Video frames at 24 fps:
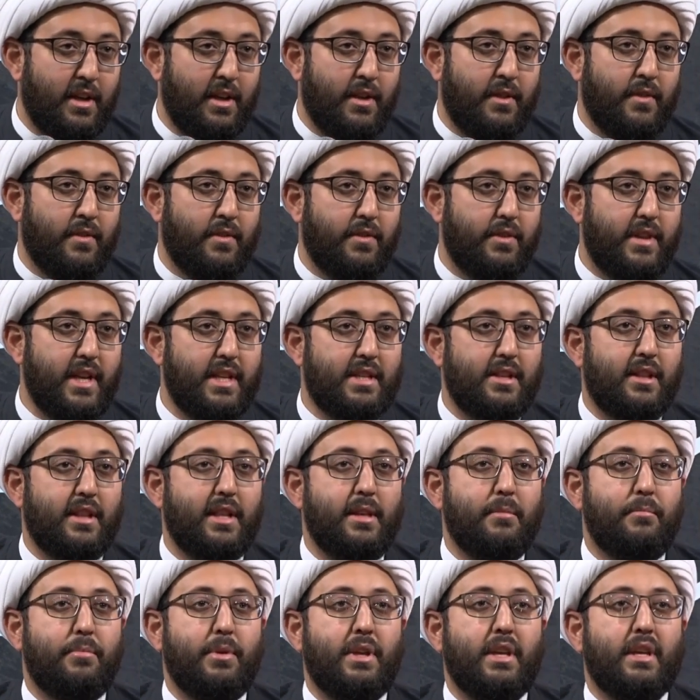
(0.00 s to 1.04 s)
These
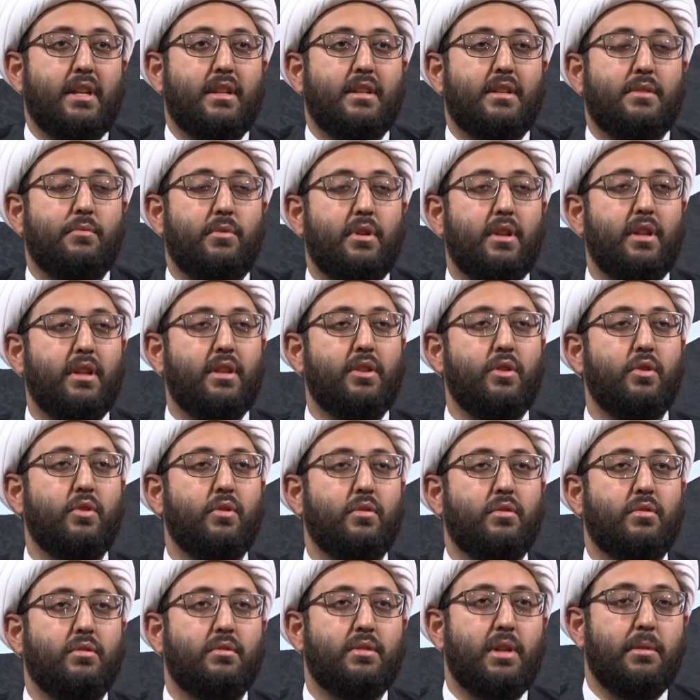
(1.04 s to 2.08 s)
Olympians, what do?
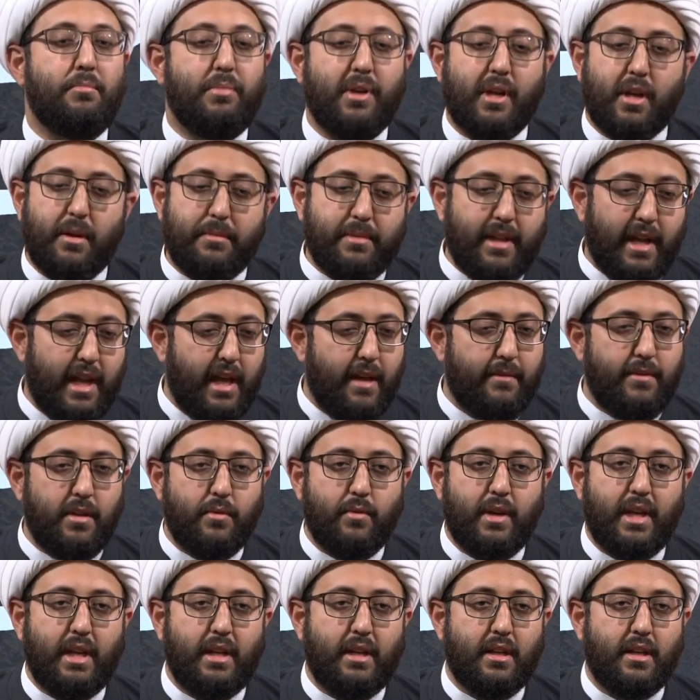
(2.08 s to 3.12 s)
They pick up that heavy
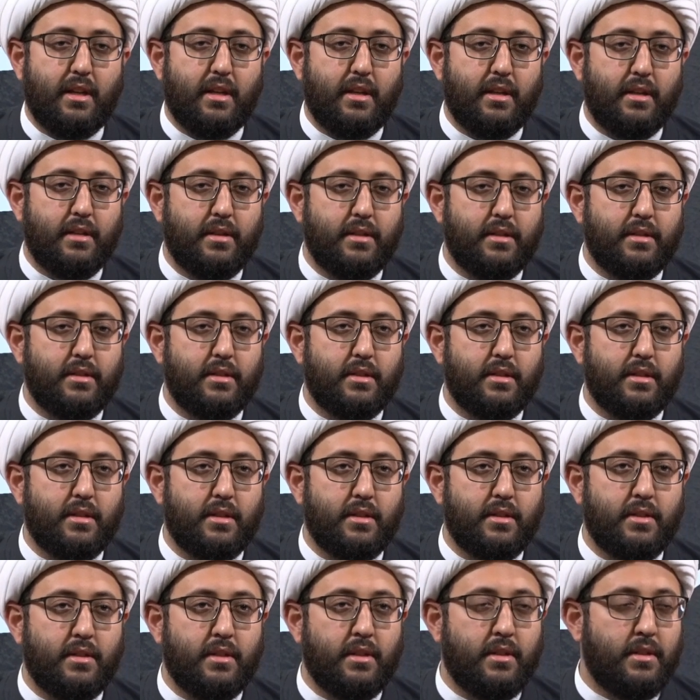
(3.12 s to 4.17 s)
weight,
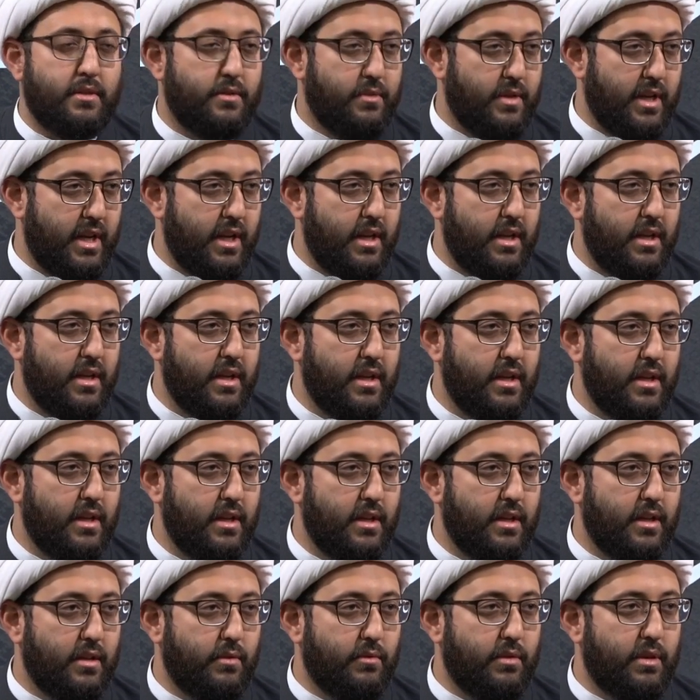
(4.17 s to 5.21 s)
right?
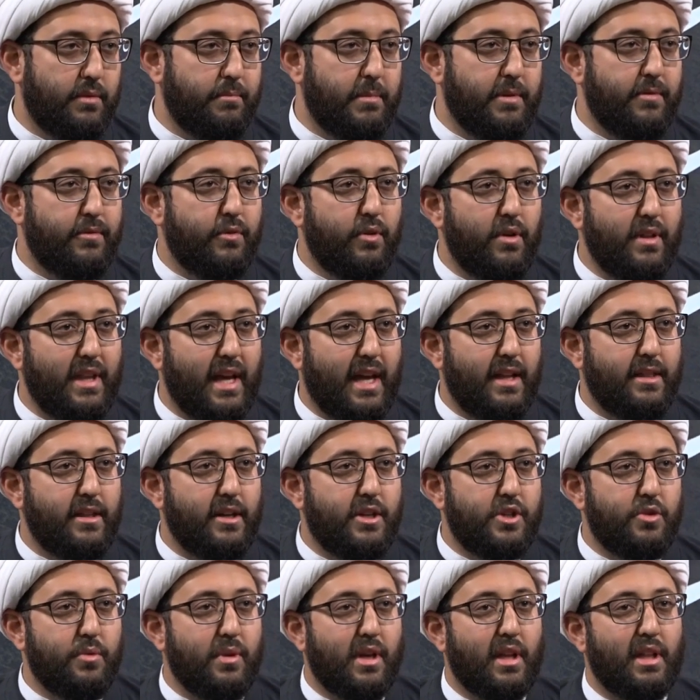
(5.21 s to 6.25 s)
Well, before that, they're
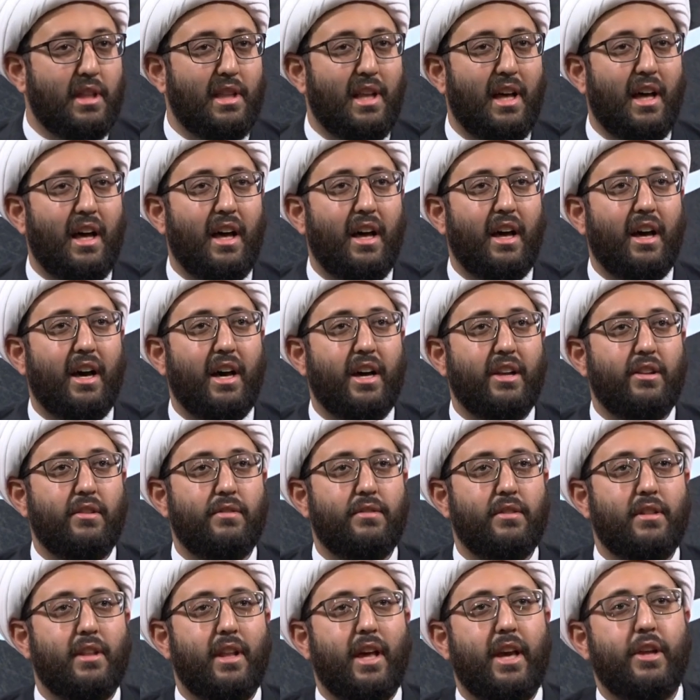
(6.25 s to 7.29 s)
doing a lot of
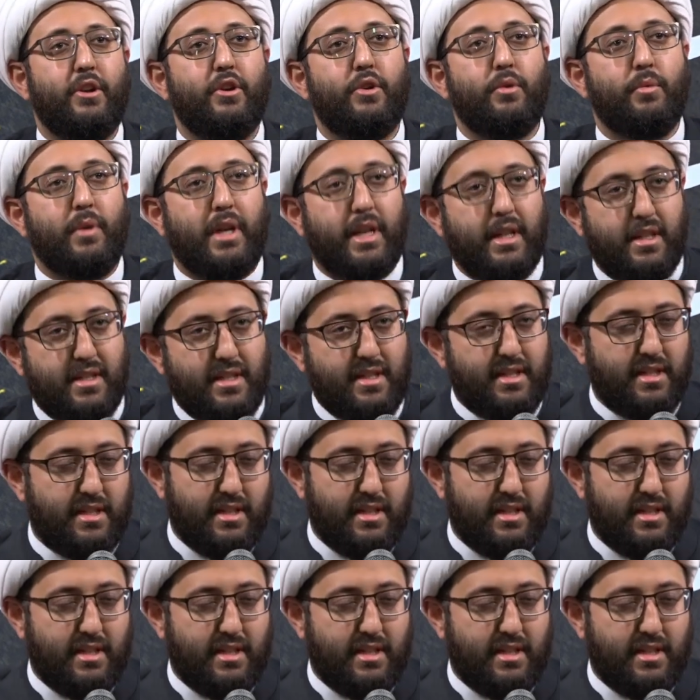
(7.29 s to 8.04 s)
lighter weights